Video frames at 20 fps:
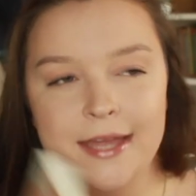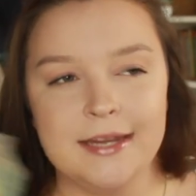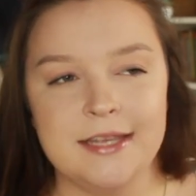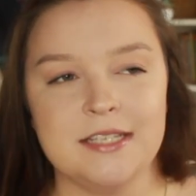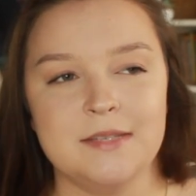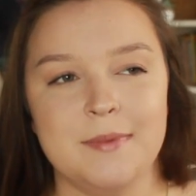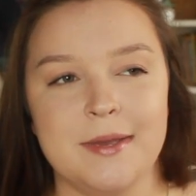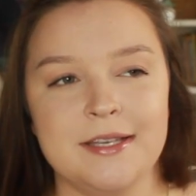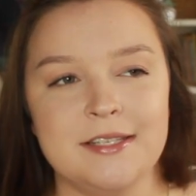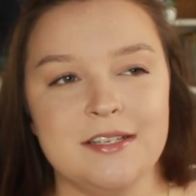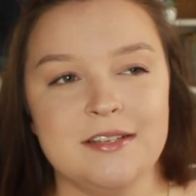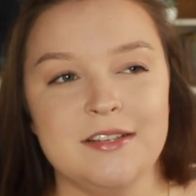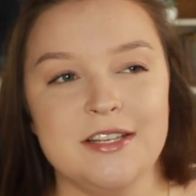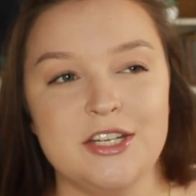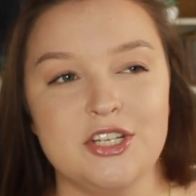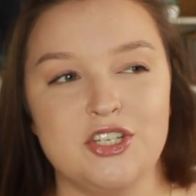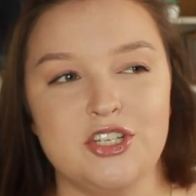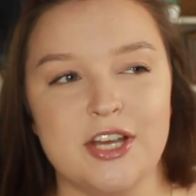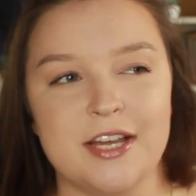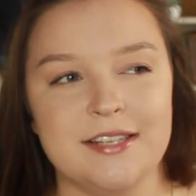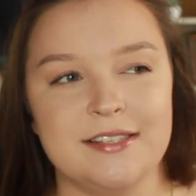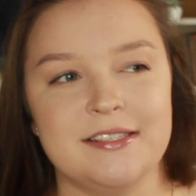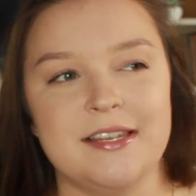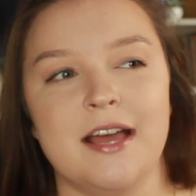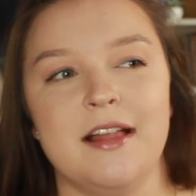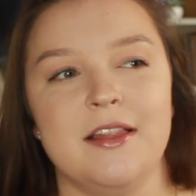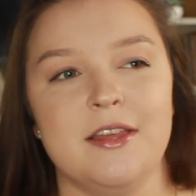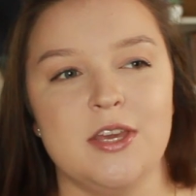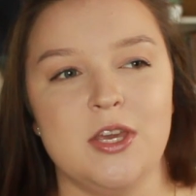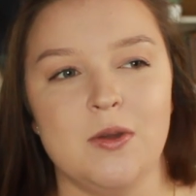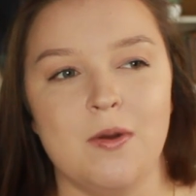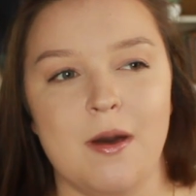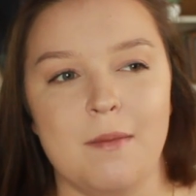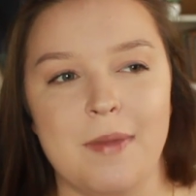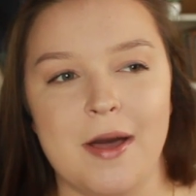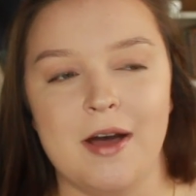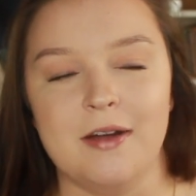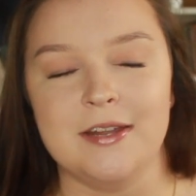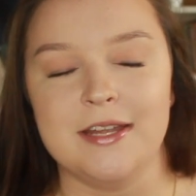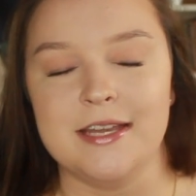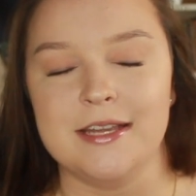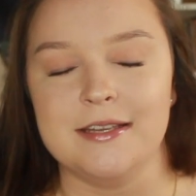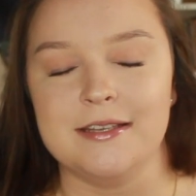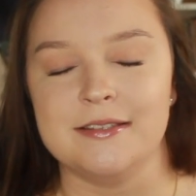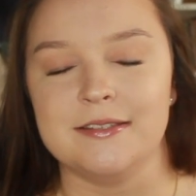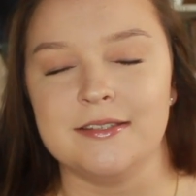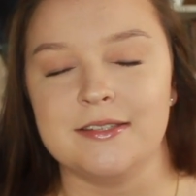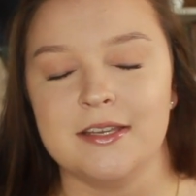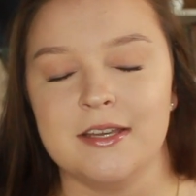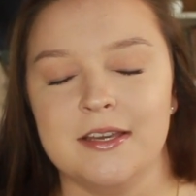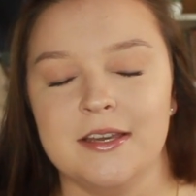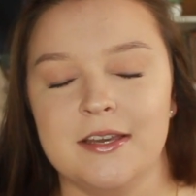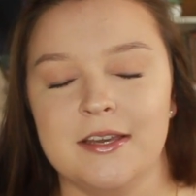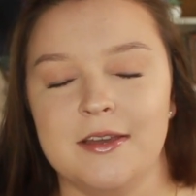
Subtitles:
And he's basically just telling you about his